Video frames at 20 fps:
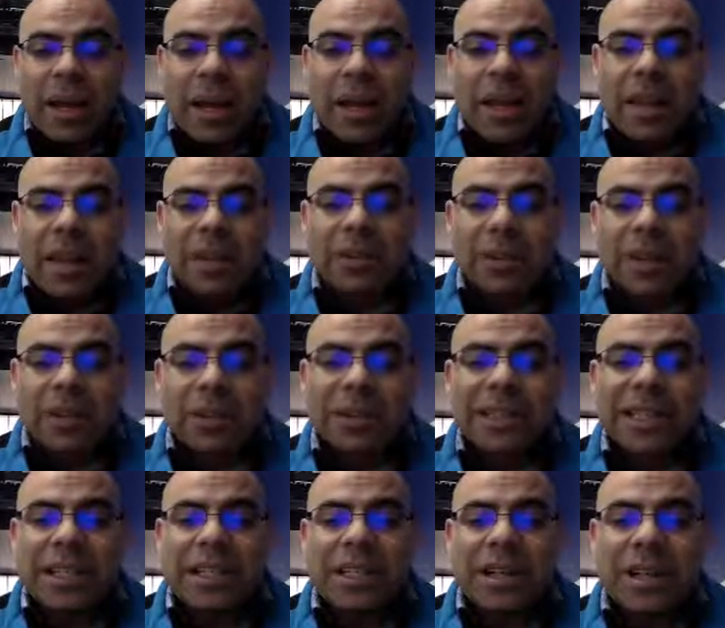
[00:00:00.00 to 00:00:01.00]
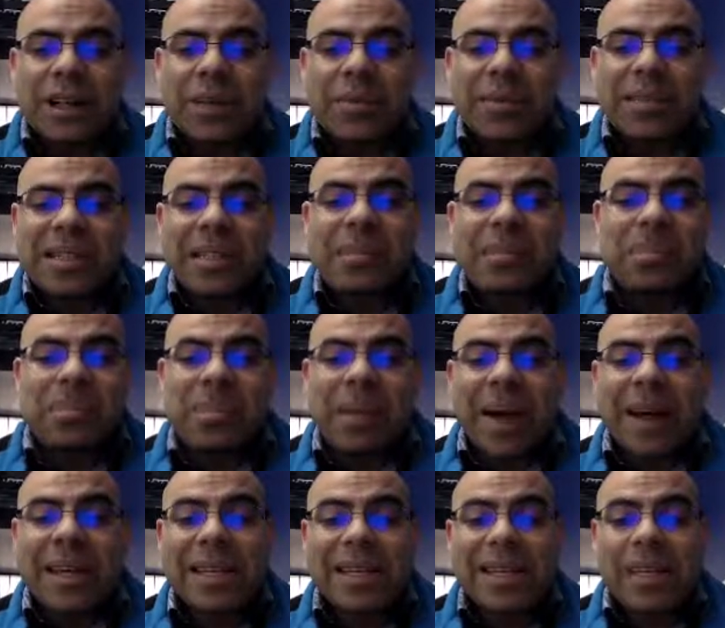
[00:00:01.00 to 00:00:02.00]
that because the cello is in
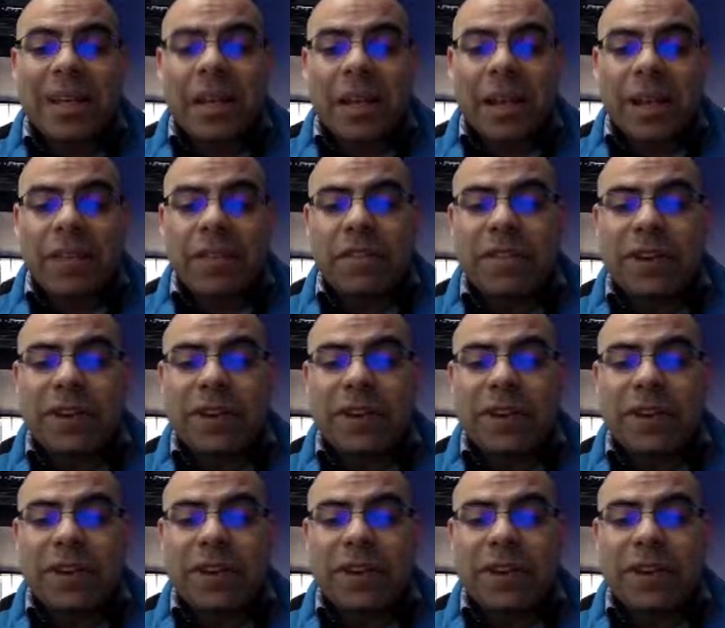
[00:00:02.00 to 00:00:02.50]
bass clef,